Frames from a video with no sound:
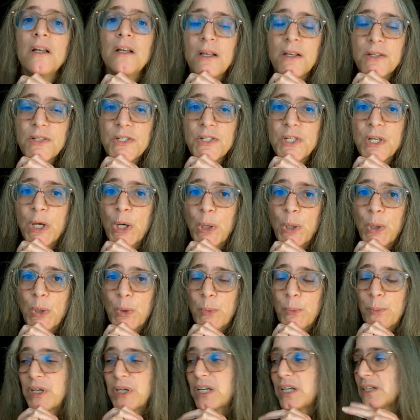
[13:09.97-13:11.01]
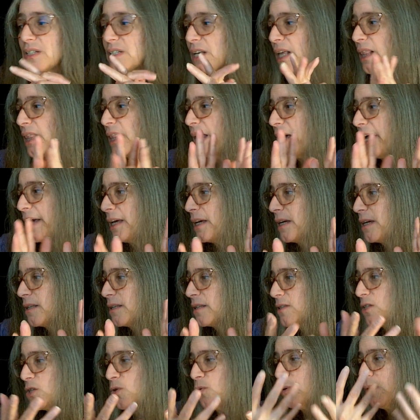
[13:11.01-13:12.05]
So, because I like
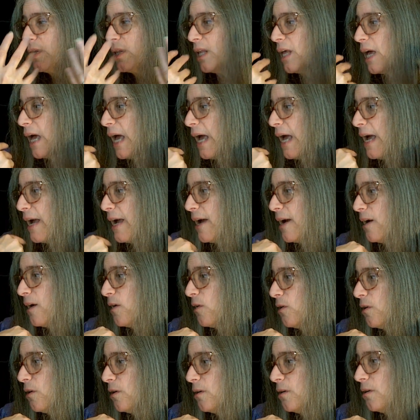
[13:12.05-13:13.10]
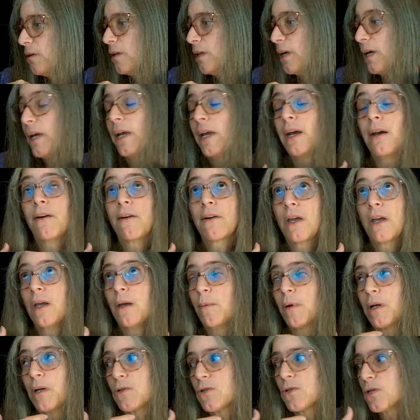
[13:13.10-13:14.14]
doing the hair came
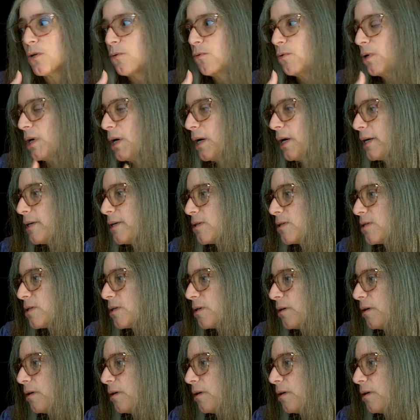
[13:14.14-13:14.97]
out so nice.